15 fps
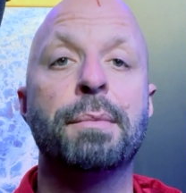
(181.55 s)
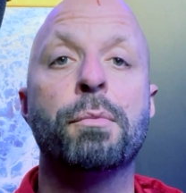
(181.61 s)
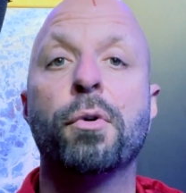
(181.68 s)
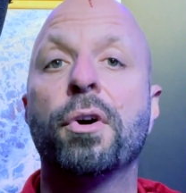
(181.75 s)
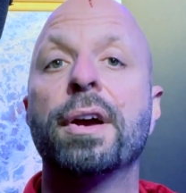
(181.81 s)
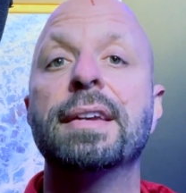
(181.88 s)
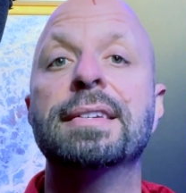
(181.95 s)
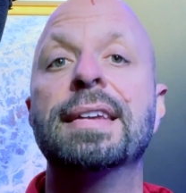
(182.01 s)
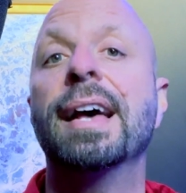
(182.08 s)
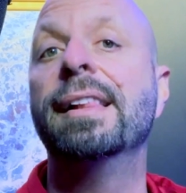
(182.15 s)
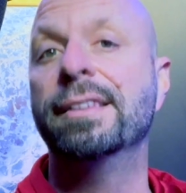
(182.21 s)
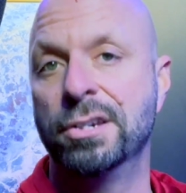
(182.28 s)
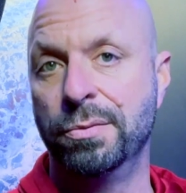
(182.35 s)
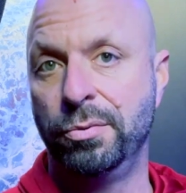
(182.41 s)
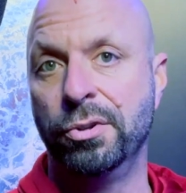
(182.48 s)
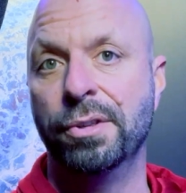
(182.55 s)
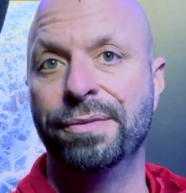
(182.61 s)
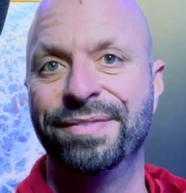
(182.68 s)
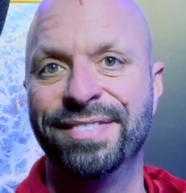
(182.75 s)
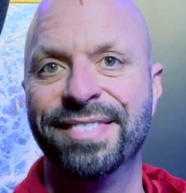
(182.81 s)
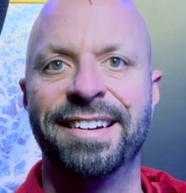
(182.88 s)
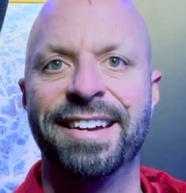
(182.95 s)
more
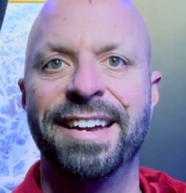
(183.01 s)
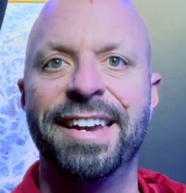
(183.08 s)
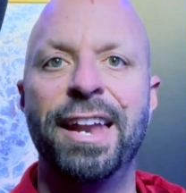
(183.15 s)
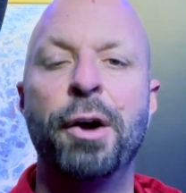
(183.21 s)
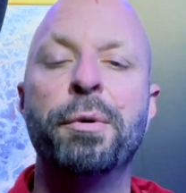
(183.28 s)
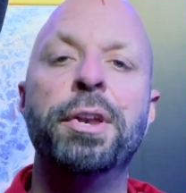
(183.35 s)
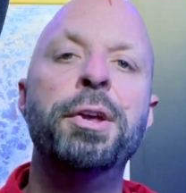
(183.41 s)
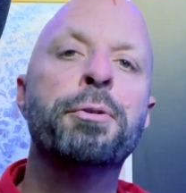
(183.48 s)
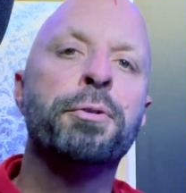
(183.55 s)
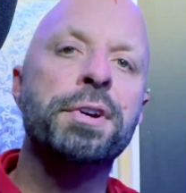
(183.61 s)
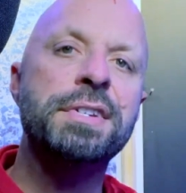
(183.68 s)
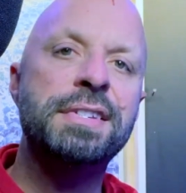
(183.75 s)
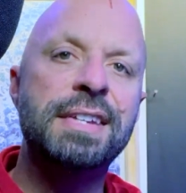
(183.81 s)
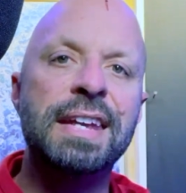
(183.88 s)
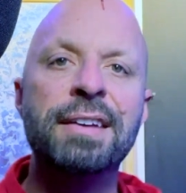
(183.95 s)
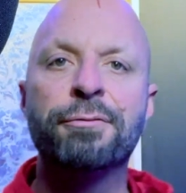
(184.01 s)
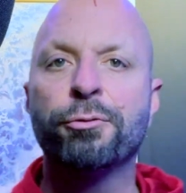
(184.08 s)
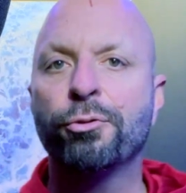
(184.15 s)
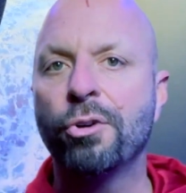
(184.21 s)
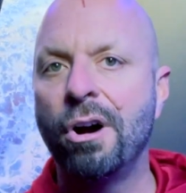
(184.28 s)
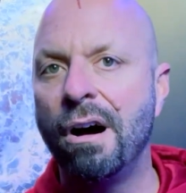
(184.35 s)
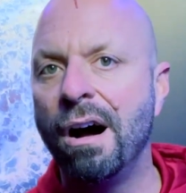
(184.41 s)
intelligible. Now, when you receive
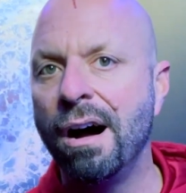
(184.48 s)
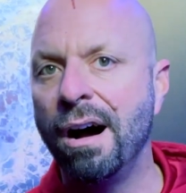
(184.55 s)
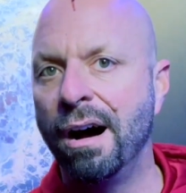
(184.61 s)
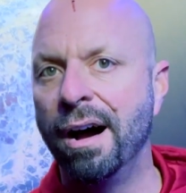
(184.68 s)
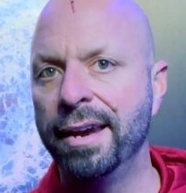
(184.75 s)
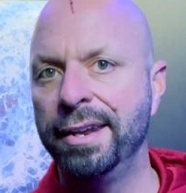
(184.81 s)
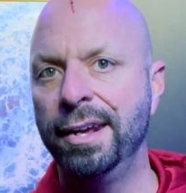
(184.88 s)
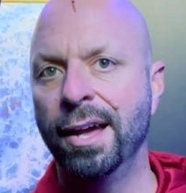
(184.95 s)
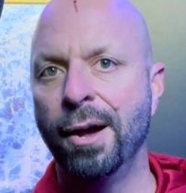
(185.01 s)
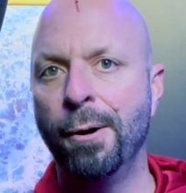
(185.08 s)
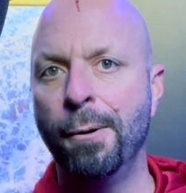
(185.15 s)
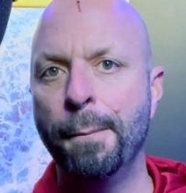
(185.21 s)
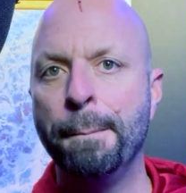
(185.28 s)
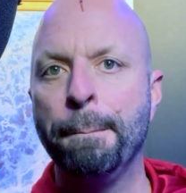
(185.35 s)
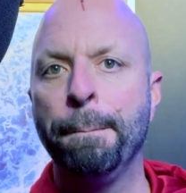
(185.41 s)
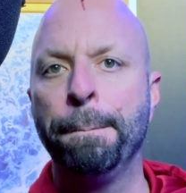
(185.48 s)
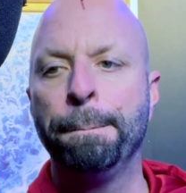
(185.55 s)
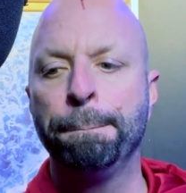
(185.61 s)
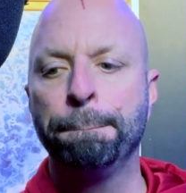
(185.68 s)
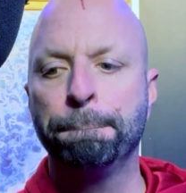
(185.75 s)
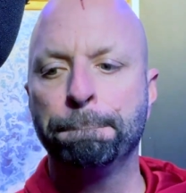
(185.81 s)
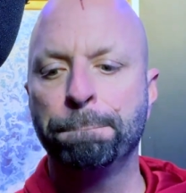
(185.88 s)
raw audio,
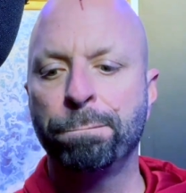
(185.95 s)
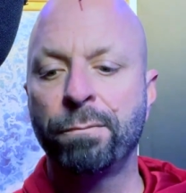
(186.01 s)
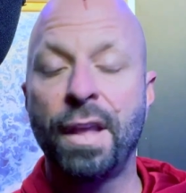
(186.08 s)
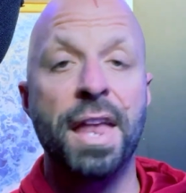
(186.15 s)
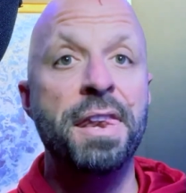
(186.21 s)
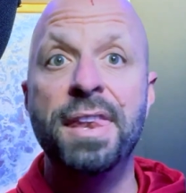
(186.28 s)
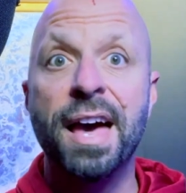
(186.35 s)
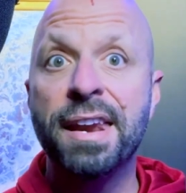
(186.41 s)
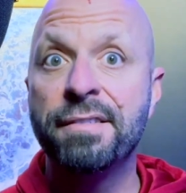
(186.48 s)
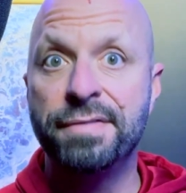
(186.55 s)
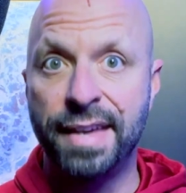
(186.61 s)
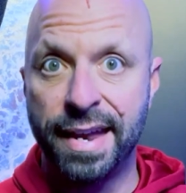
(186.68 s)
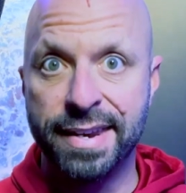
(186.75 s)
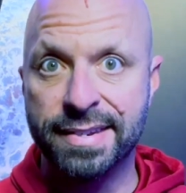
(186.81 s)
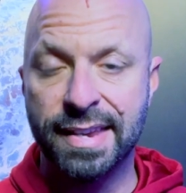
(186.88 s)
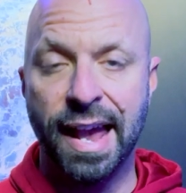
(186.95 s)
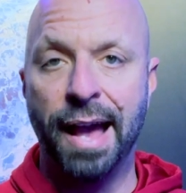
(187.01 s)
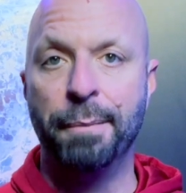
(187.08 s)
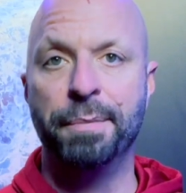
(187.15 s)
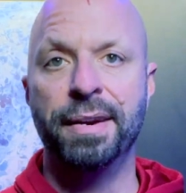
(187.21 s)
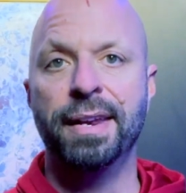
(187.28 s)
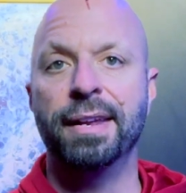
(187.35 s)
none of that is
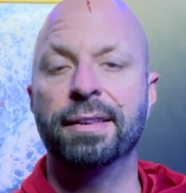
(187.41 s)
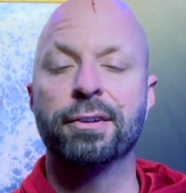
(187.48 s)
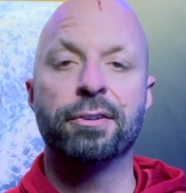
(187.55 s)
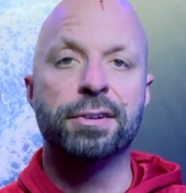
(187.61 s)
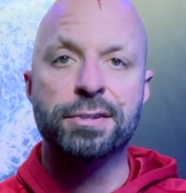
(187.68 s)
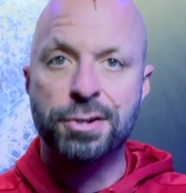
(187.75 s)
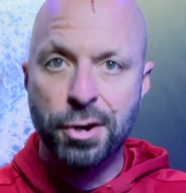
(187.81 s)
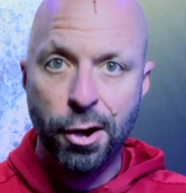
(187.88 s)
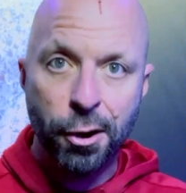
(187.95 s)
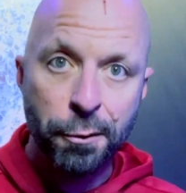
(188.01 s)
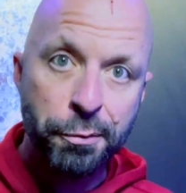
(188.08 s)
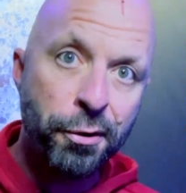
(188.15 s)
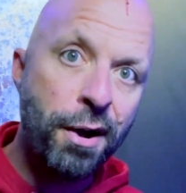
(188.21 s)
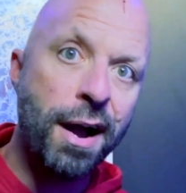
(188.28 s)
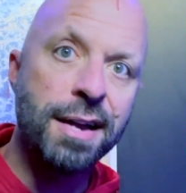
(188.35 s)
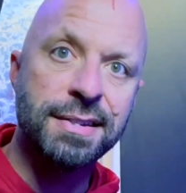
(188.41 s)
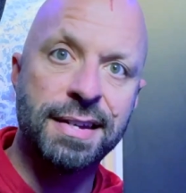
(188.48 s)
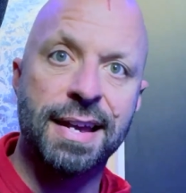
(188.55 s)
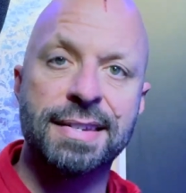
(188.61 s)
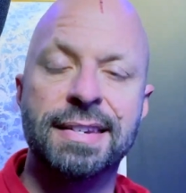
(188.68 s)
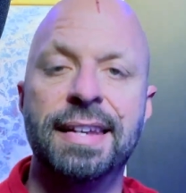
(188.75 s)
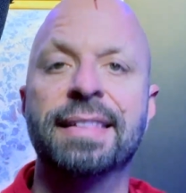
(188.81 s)
happening. There is no
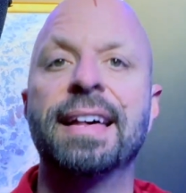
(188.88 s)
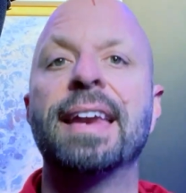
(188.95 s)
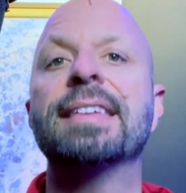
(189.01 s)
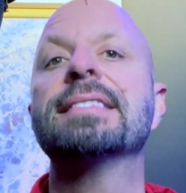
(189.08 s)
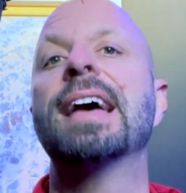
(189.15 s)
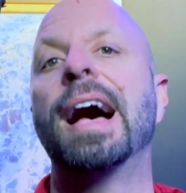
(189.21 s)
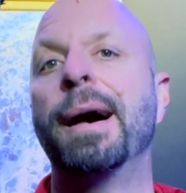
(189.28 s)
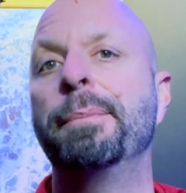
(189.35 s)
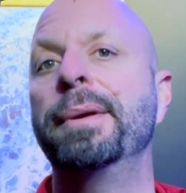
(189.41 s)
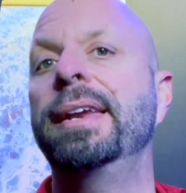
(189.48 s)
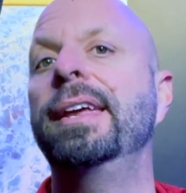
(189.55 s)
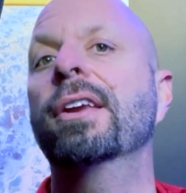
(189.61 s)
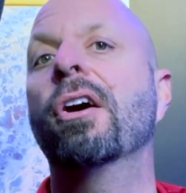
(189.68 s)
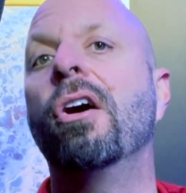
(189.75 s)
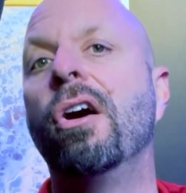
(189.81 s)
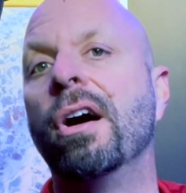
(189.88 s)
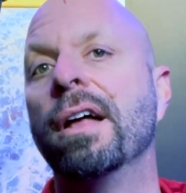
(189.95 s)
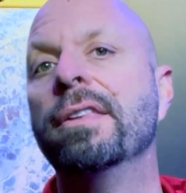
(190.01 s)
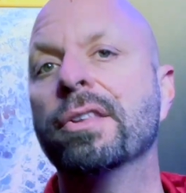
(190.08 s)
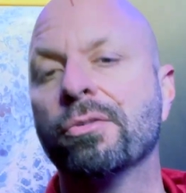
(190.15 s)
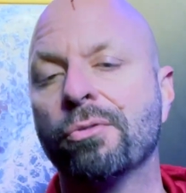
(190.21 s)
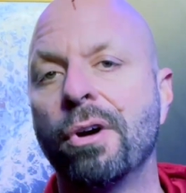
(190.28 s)
processing that is happening
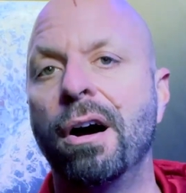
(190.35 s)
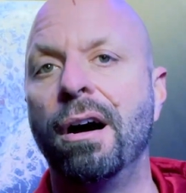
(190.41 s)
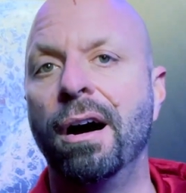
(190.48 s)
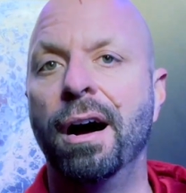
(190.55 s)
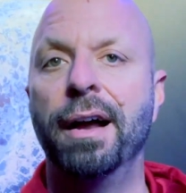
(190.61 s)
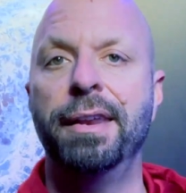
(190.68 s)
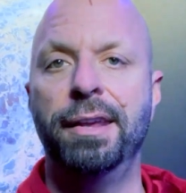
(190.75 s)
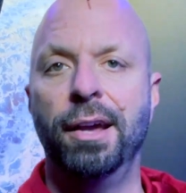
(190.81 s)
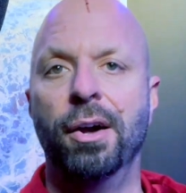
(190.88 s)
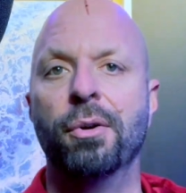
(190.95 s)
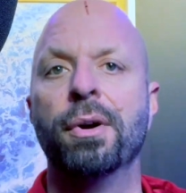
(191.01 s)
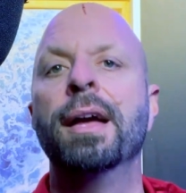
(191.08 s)
on the raw audio.